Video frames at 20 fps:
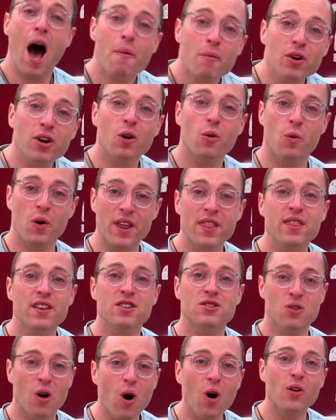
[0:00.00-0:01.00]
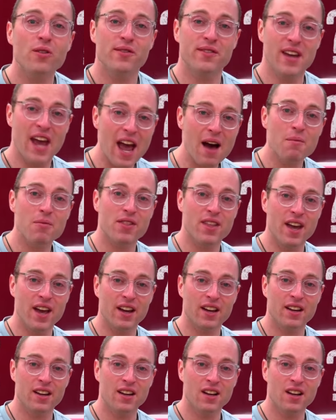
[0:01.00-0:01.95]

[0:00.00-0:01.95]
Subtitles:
gonna win this whole damn thing.